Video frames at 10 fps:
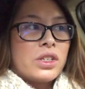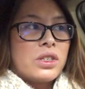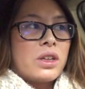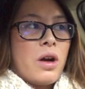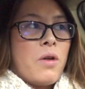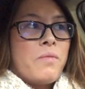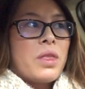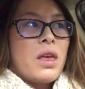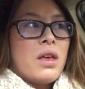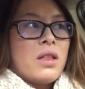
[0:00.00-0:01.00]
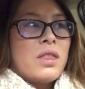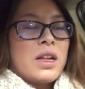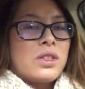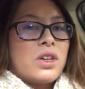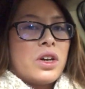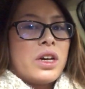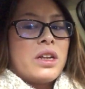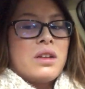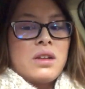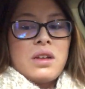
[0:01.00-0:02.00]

so that's good.